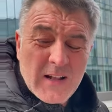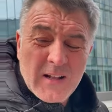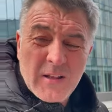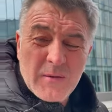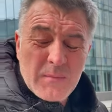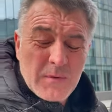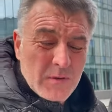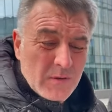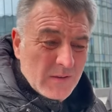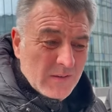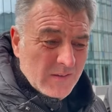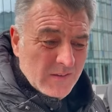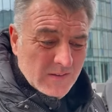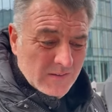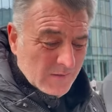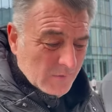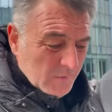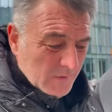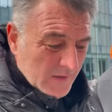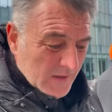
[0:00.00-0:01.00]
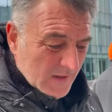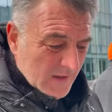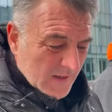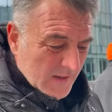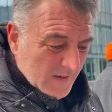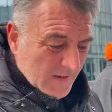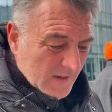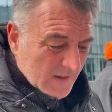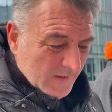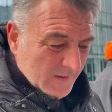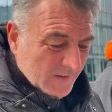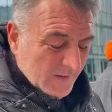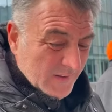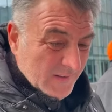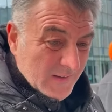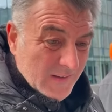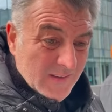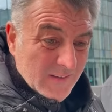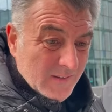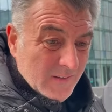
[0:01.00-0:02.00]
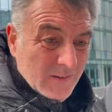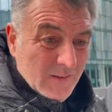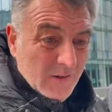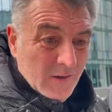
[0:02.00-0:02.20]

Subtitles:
our communities and our cities,